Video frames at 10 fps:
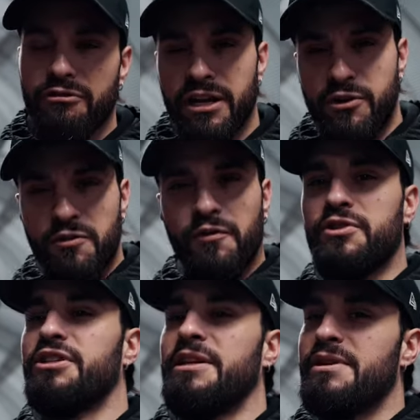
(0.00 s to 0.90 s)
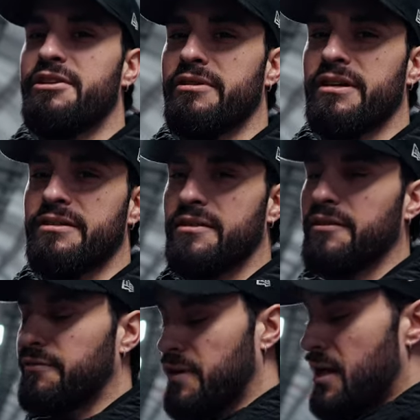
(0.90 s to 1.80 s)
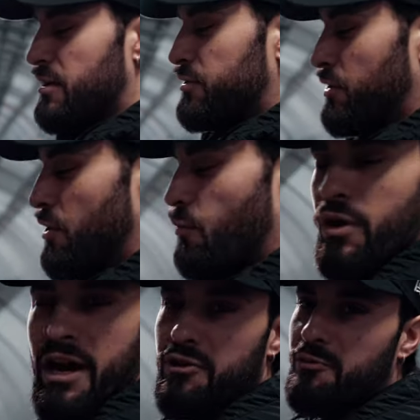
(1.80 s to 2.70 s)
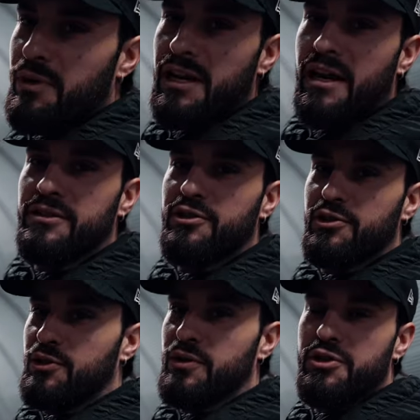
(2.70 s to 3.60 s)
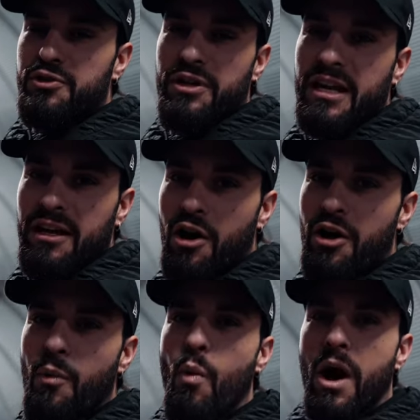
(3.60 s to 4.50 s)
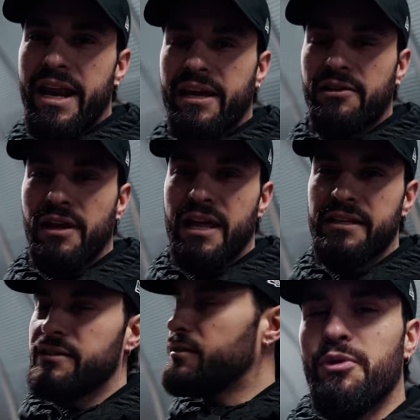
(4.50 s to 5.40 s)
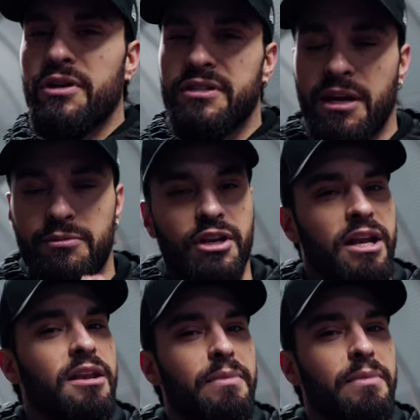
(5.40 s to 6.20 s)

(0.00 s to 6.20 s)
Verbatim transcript: really cool for symmetry and stuff. So what I normally like to do is shooting on a wide angle lens. When you put a subject in the